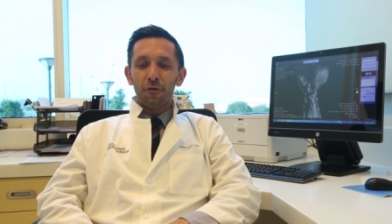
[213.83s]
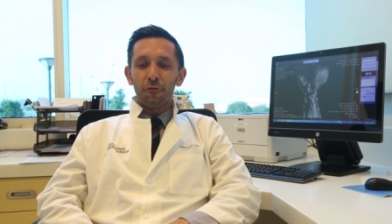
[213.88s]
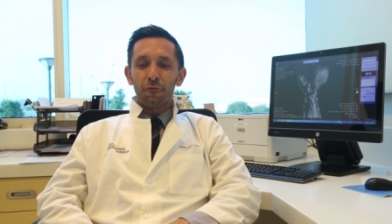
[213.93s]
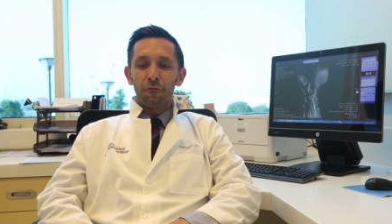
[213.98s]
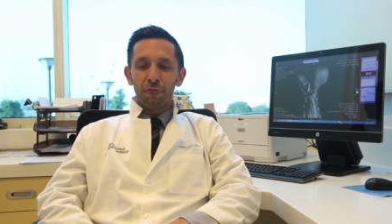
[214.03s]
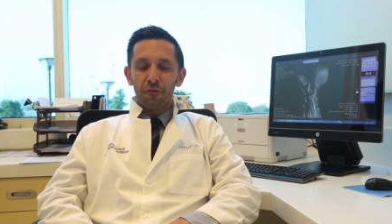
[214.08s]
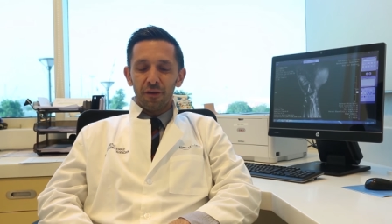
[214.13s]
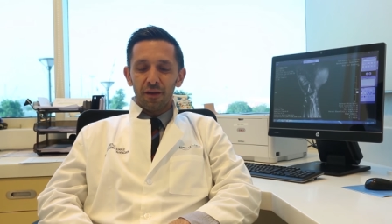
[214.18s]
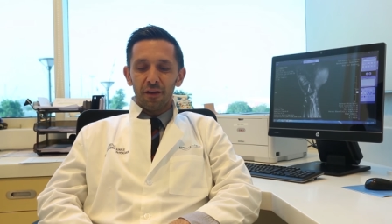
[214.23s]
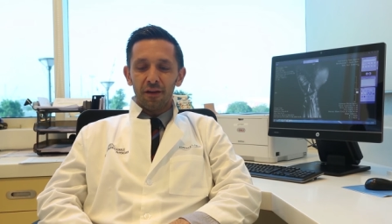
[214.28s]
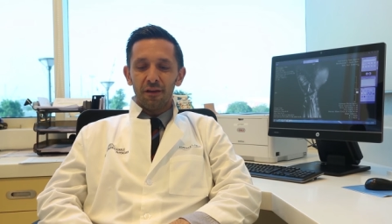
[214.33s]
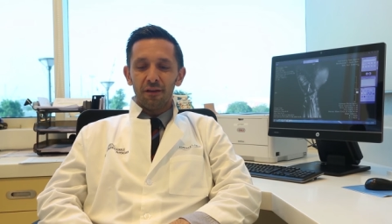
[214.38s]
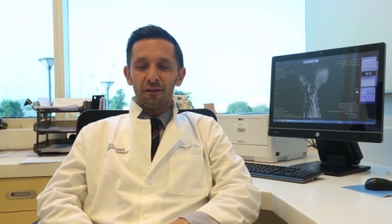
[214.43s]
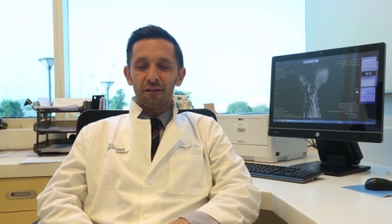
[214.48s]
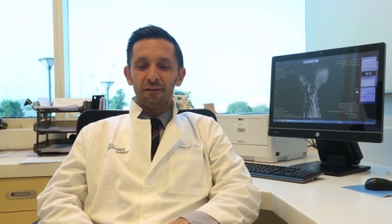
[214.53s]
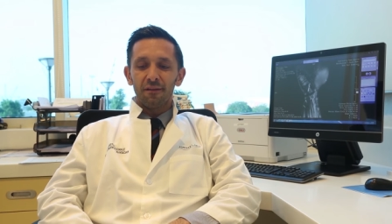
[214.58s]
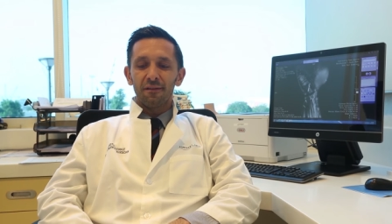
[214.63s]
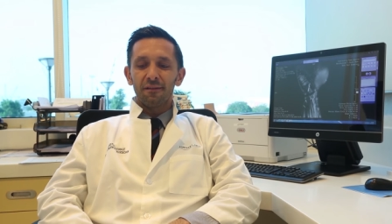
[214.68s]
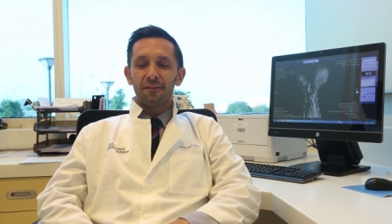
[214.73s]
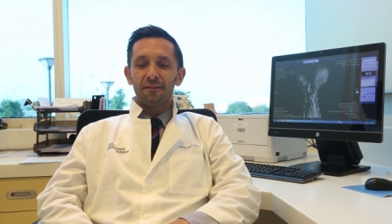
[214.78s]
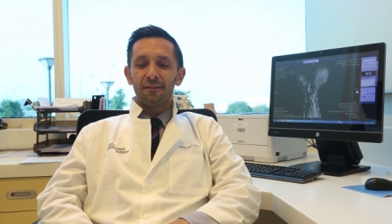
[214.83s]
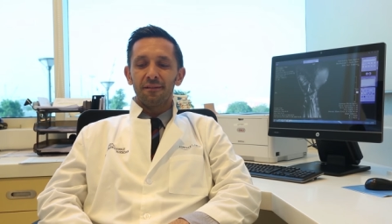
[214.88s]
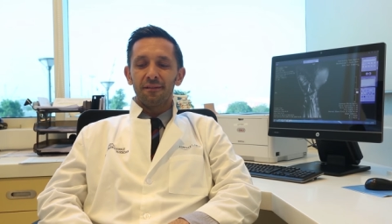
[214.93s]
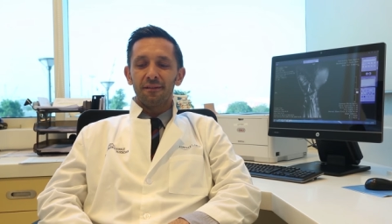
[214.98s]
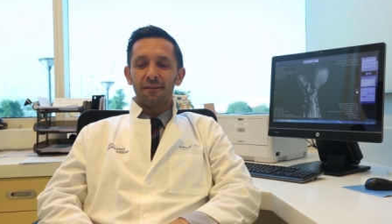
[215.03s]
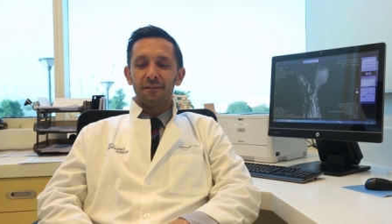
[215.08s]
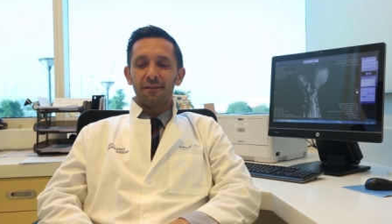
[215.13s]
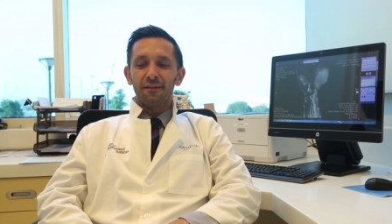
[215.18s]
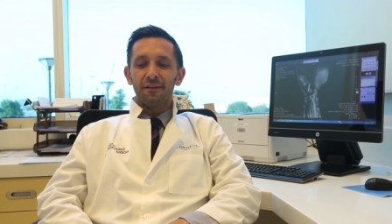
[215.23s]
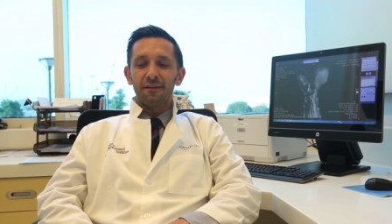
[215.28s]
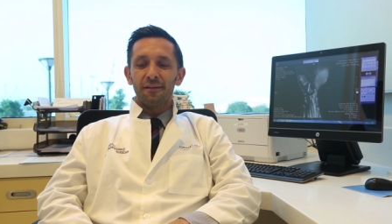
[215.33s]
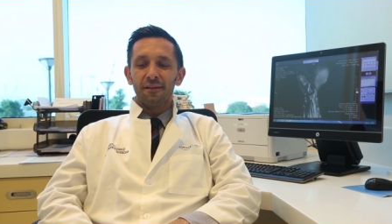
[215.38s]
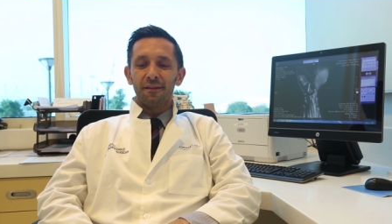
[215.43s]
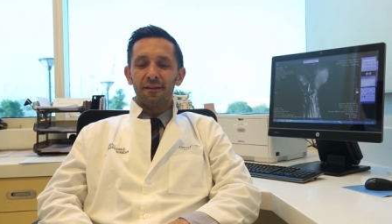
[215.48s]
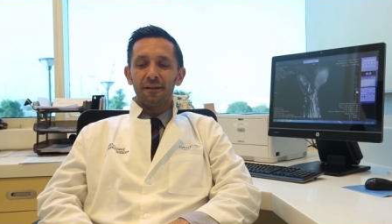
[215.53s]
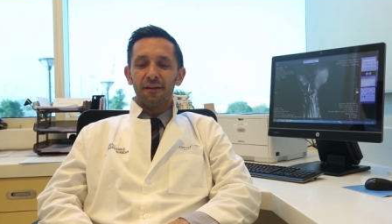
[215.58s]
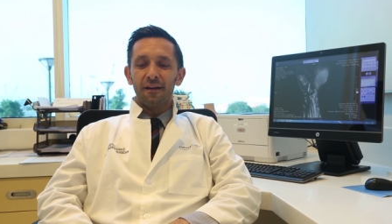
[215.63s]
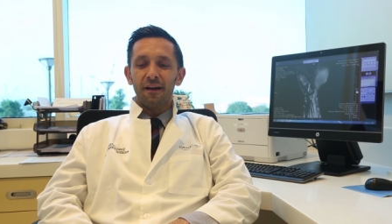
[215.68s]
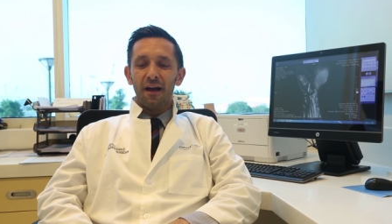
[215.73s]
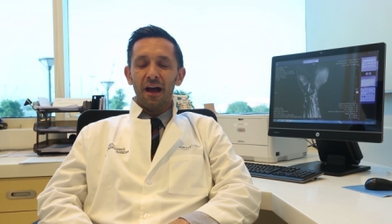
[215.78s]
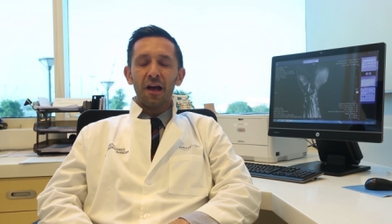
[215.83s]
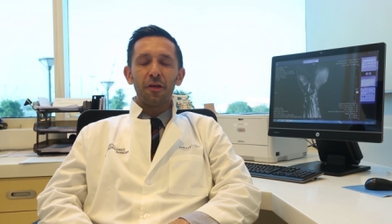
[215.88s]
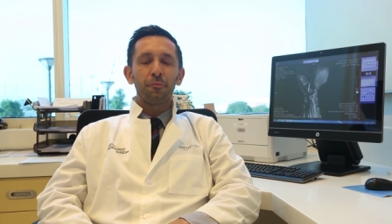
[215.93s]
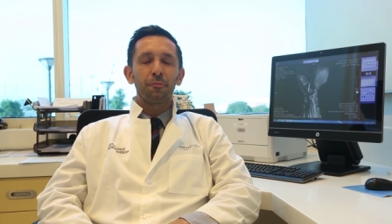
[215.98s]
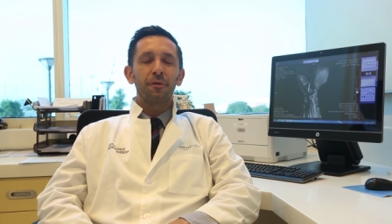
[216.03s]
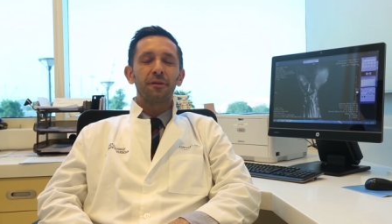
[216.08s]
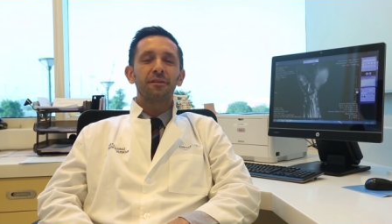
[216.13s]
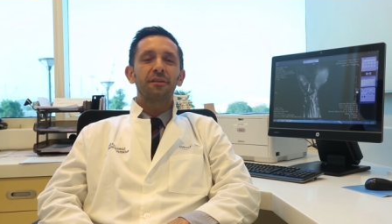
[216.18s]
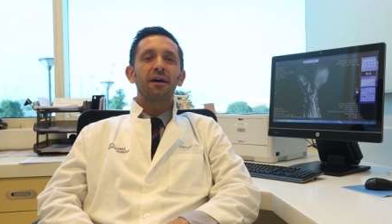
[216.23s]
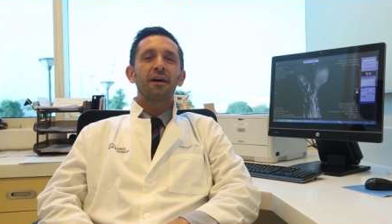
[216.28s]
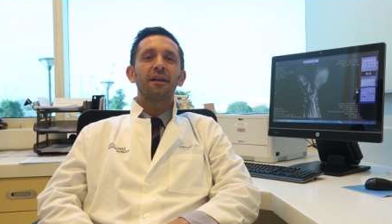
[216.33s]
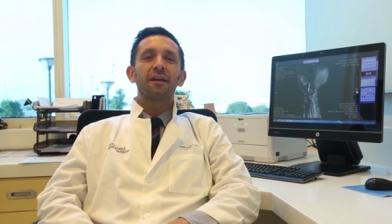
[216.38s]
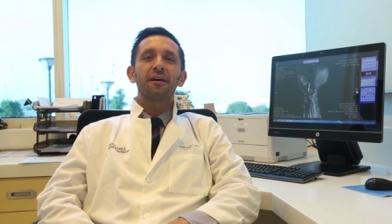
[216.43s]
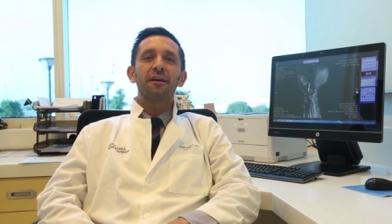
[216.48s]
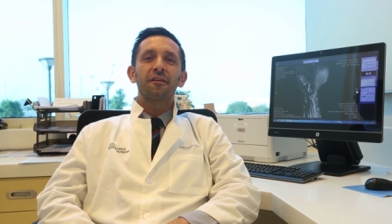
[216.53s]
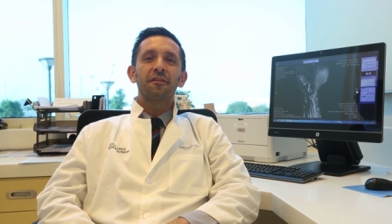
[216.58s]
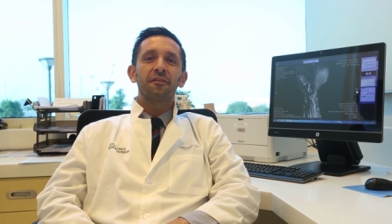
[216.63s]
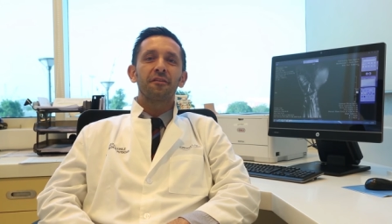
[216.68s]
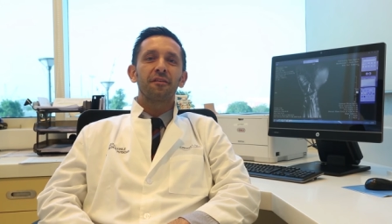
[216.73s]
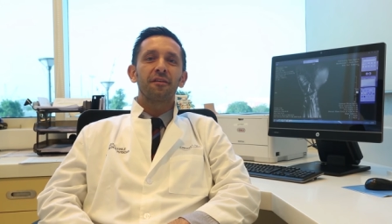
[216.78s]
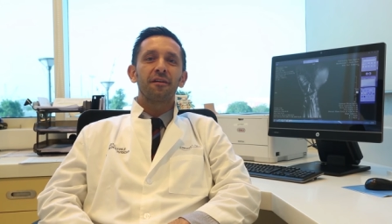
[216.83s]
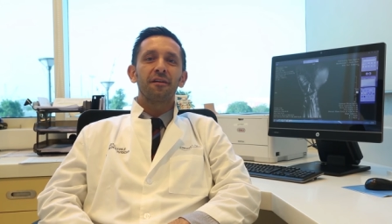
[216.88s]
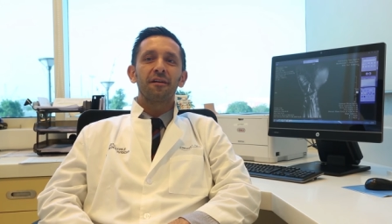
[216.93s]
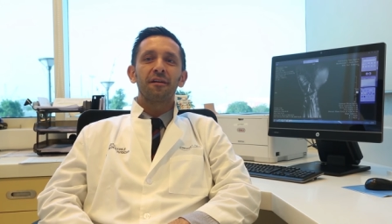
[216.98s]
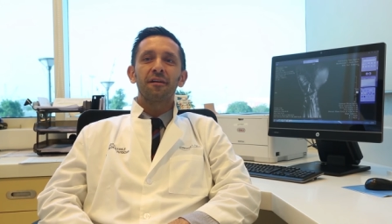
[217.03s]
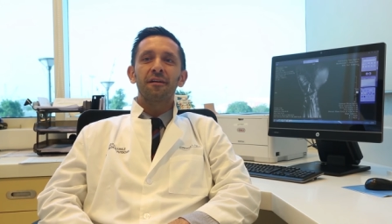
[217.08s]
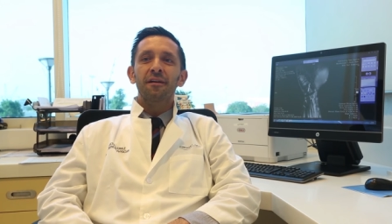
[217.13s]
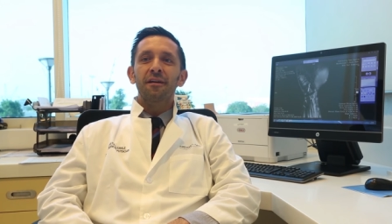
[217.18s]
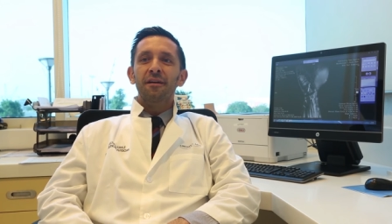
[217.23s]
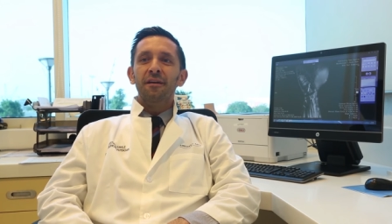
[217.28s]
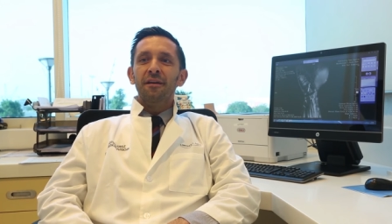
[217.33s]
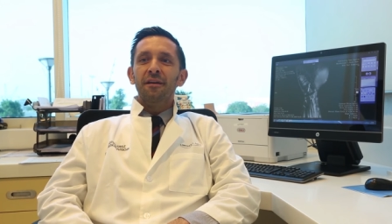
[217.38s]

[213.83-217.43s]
feel uh, Aspetar as a,